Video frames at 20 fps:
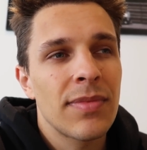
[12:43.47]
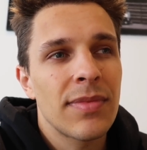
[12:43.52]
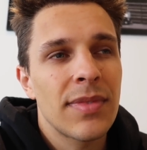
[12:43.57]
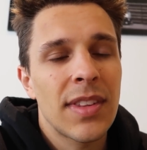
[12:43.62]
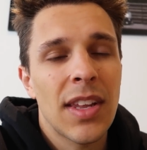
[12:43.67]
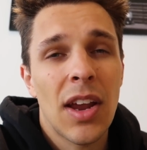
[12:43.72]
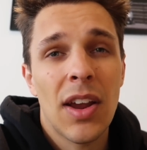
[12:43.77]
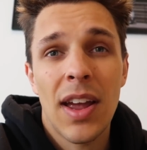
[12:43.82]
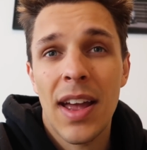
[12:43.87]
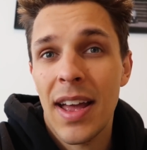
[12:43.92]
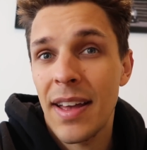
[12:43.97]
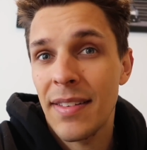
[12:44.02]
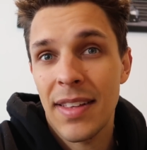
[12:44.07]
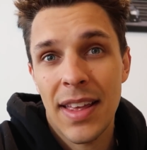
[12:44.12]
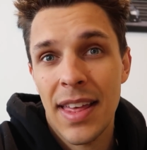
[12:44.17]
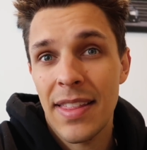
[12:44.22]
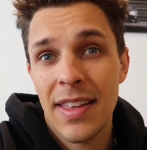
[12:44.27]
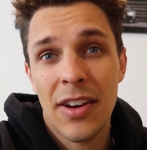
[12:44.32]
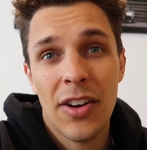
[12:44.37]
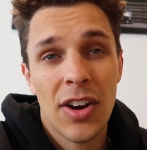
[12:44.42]
there
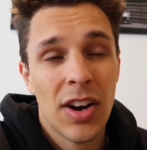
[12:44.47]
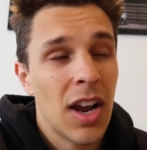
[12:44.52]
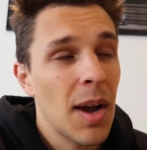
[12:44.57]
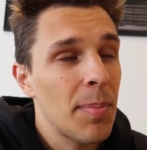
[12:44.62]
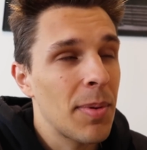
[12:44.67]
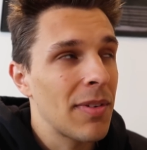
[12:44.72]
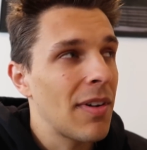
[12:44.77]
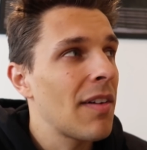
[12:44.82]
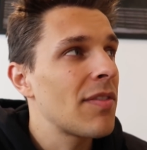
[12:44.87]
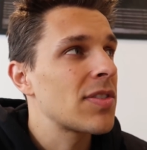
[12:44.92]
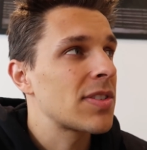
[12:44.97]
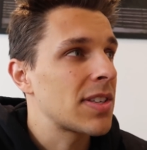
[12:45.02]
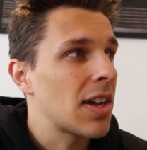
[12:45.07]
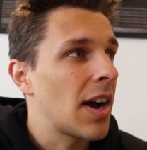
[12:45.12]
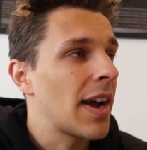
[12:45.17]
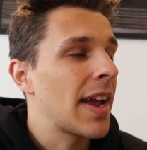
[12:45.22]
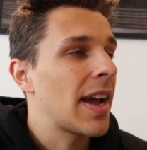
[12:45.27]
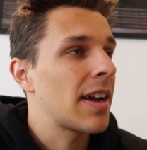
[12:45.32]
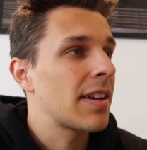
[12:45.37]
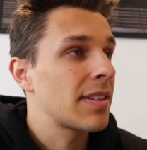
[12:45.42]
are a couple of others
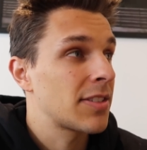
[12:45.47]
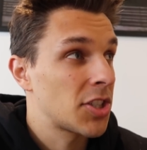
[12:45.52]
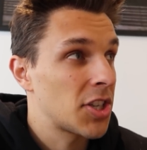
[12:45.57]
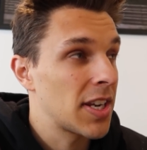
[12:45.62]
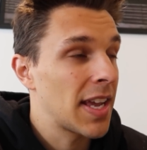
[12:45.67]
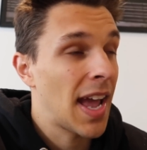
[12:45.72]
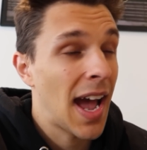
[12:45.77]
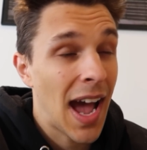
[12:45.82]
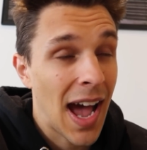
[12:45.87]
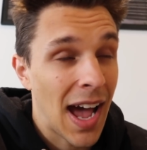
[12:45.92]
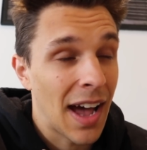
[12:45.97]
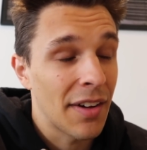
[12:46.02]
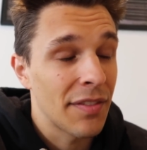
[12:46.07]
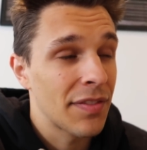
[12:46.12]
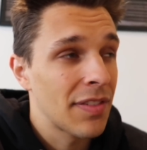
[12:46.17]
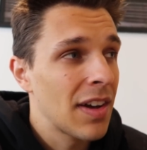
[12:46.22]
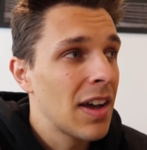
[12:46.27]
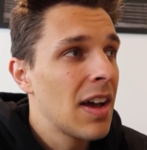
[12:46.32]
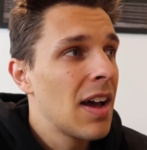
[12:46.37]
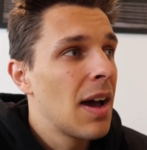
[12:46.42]
that I actually have,
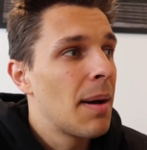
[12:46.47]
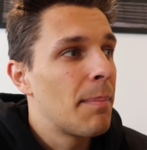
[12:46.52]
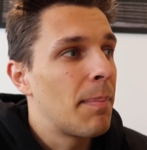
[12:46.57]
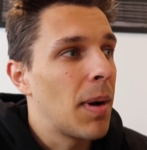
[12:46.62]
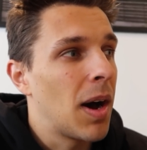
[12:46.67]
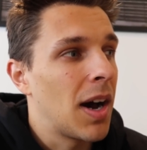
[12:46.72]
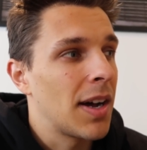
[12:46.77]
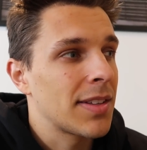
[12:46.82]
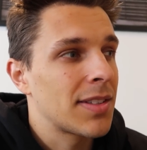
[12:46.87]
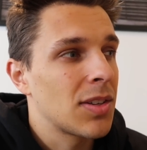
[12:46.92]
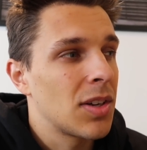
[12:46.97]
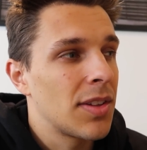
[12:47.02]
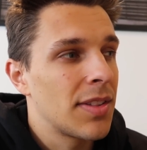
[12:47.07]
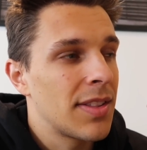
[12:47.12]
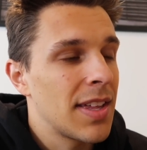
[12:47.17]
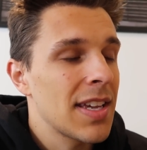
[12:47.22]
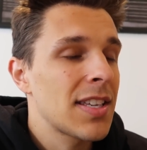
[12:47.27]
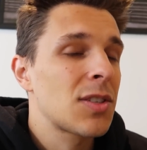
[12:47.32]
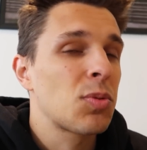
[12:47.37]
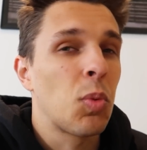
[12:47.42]
but
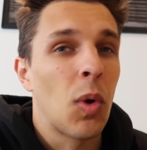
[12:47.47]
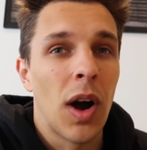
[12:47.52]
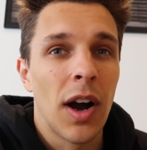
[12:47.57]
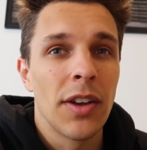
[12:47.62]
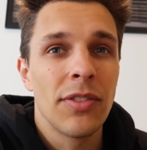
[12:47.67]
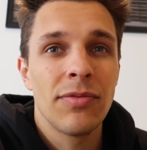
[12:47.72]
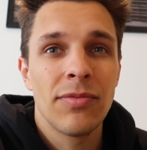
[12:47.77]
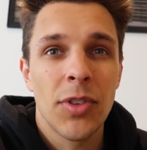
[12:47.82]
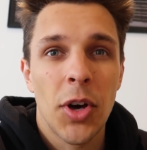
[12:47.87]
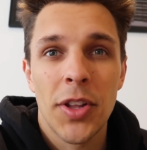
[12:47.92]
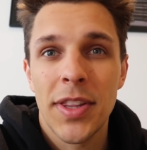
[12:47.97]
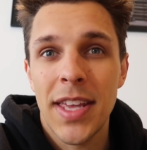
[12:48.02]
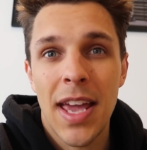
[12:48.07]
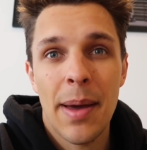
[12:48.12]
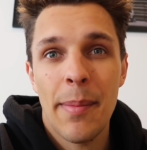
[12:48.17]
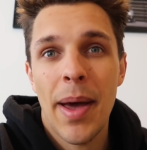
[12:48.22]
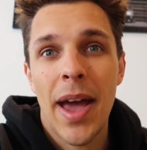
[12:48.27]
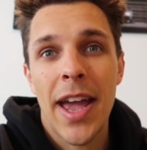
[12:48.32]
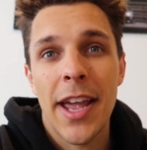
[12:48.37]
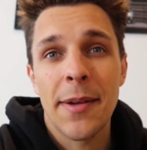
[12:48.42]
this one on the
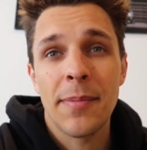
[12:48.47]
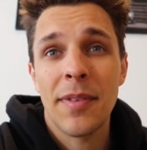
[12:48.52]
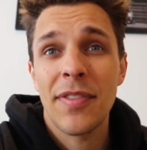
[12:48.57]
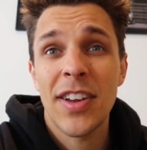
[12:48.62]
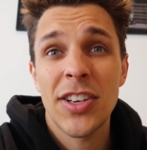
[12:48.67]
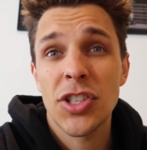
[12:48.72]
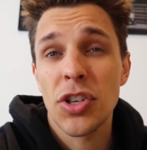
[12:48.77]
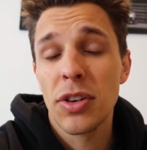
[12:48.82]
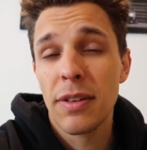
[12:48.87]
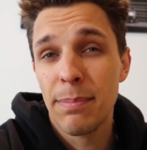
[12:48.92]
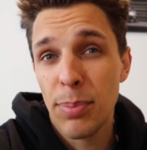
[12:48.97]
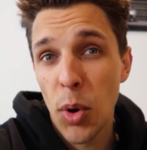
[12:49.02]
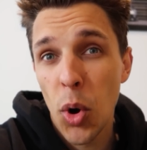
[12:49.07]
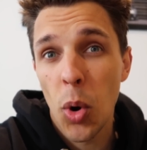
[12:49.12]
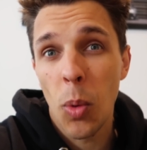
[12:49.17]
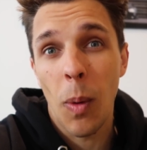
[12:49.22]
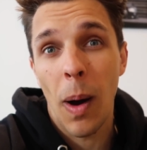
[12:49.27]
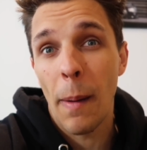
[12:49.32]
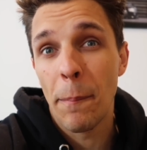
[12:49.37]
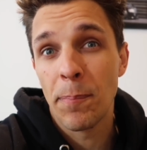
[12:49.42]
M8, I've actually gone and
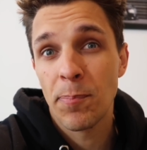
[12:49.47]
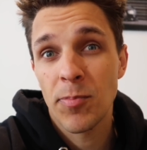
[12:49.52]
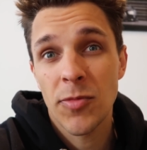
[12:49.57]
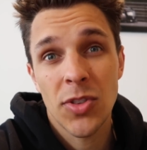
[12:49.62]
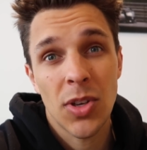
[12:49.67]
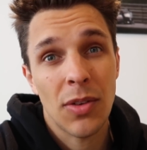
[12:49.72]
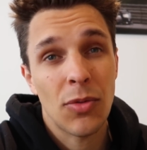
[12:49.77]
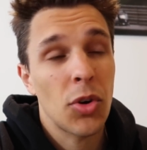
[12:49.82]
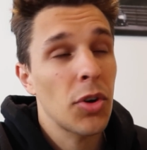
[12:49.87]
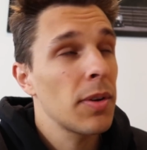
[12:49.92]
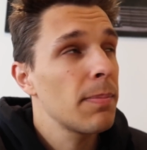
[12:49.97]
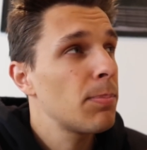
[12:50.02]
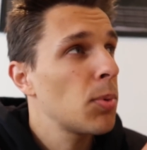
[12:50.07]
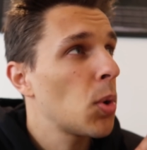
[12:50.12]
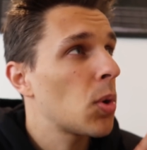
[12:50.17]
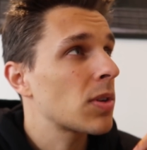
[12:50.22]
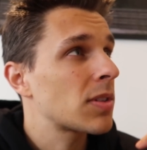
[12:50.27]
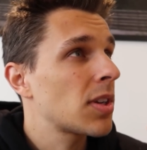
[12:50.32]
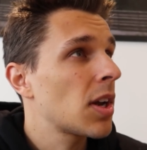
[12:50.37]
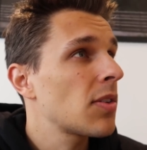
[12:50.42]
bought one. So I've gone and
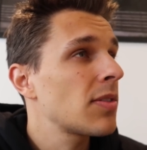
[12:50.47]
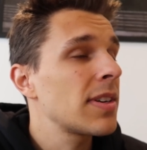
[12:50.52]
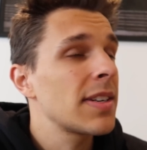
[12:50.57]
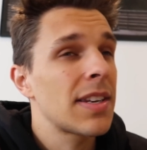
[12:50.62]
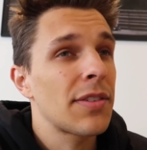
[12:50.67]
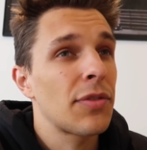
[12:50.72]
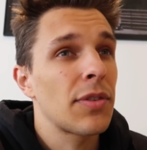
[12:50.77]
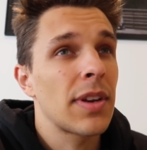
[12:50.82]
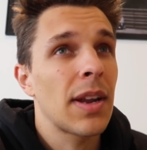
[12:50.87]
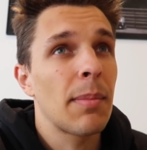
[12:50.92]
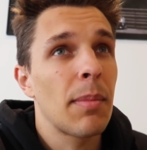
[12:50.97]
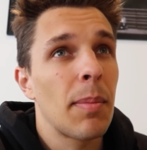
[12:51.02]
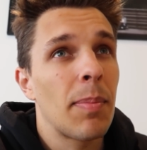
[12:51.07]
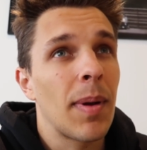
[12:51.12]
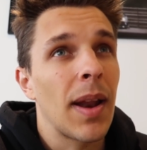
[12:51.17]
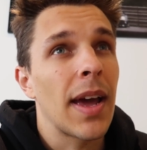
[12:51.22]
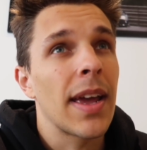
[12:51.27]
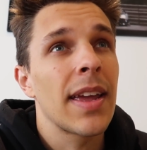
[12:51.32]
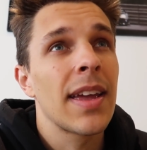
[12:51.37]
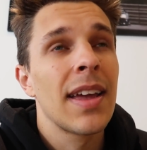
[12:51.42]
bought a totally different number
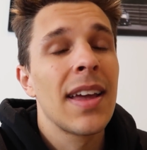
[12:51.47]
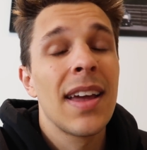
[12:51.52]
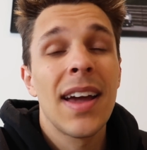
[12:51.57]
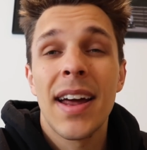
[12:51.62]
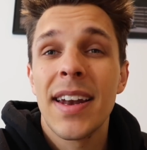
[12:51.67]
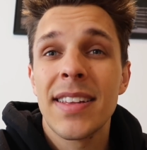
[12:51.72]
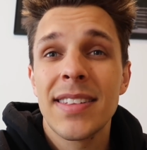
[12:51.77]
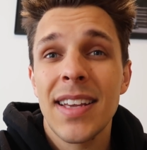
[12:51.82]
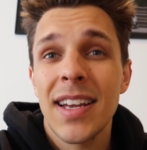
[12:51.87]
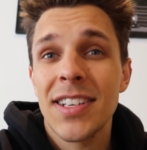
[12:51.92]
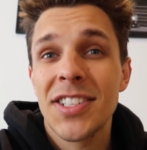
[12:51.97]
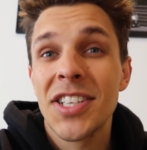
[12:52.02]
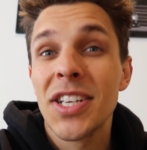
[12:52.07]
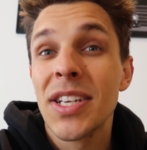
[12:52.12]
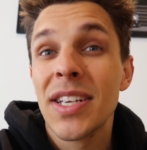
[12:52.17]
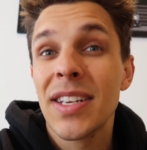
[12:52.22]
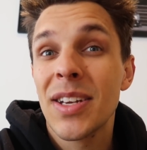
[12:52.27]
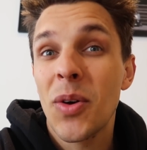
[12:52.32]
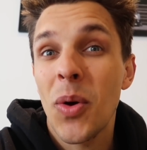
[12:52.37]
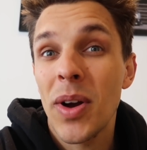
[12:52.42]
plate, and it's
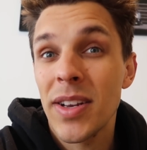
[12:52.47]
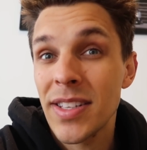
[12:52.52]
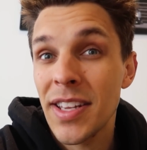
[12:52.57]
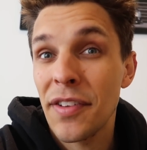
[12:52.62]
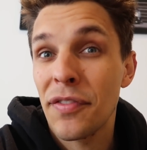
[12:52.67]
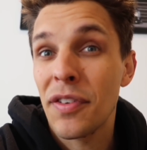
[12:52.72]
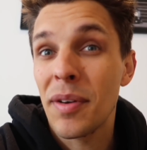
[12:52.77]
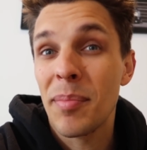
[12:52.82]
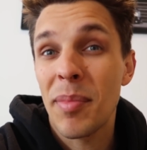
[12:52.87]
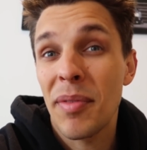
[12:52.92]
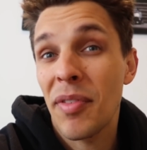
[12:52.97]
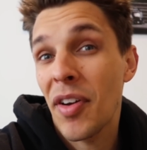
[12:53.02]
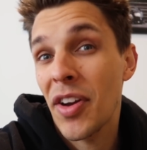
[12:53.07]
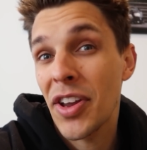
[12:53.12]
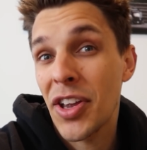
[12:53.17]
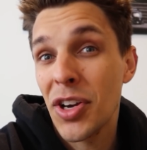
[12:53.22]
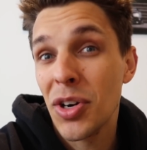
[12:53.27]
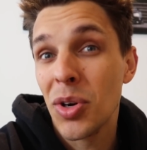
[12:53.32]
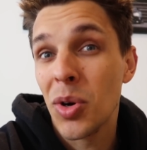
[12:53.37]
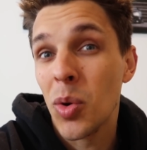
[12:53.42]
actually quite different but
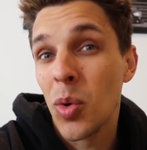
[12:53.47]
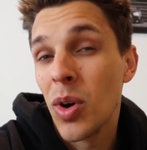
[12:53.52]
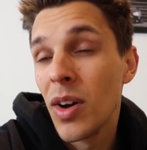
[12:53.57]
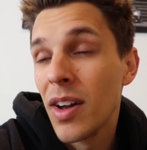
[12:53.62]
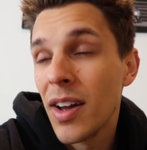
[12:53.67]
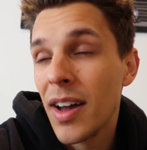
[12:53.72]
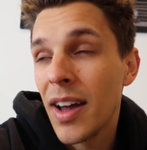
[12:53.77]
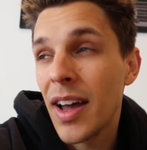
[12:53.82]
very cool.